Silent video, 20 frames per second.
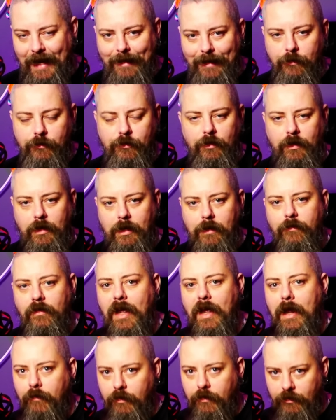answer to give
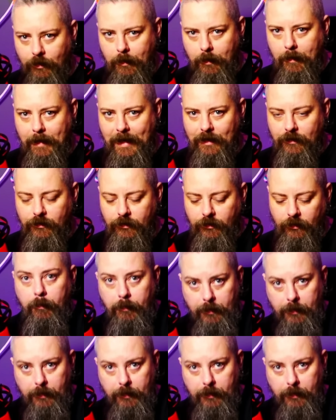every time I'm asked.